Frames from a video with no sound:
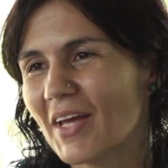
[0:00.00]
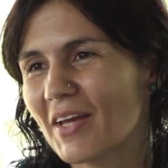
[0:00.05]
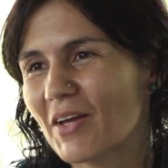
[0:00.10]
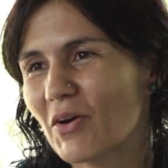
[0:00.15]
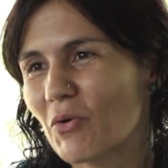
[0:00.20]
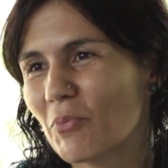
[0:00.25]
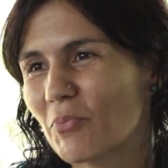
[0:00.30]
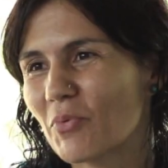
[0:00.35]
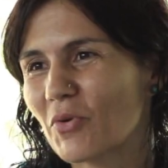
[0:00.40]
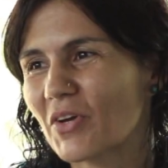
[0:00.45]
I
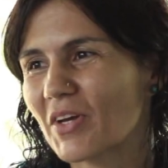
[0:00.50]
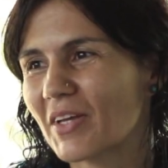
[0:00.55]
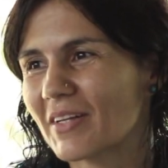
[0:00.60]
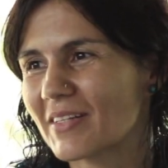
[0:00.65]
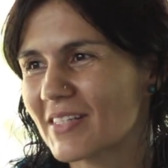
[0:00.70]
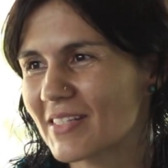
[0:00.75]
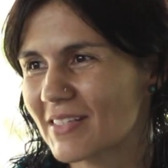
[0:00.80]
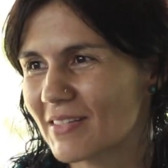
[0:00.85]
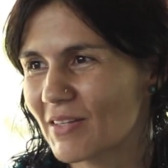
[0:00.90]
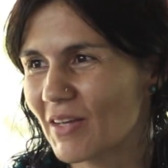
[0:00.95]
hope you
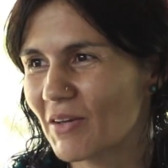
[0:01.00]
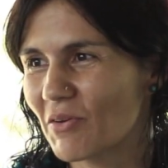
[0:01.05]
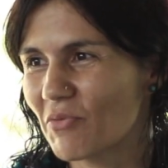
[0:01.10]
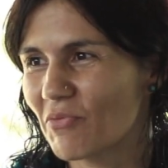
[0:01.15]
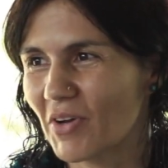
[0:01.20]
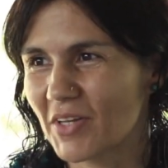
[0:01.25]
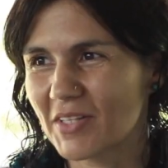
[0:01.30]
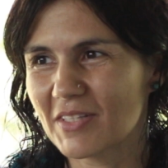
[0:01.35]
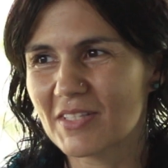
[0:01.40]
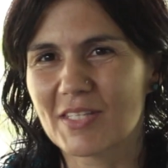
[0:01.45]
can
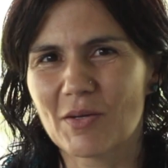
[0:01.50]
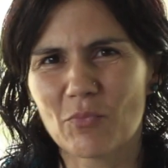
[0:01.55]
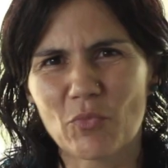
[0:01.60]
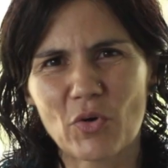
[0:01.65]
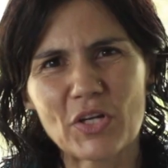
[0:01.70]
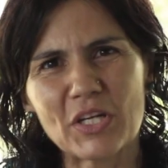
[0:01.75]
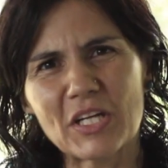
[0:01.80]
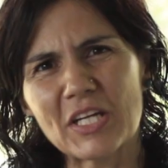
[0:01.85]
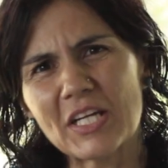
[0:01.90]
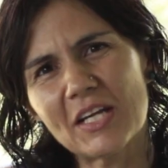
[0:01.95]
find
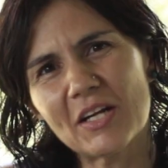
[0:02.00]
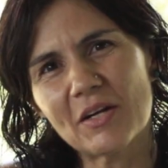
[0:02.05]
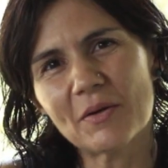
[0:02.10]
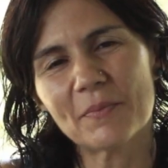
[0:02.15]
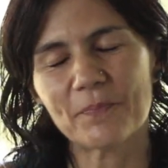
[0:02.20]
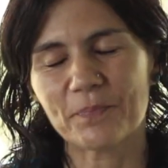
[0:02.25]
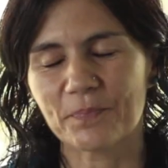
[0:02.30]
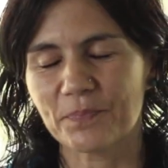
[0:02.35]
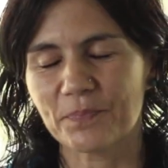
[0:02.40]
someone near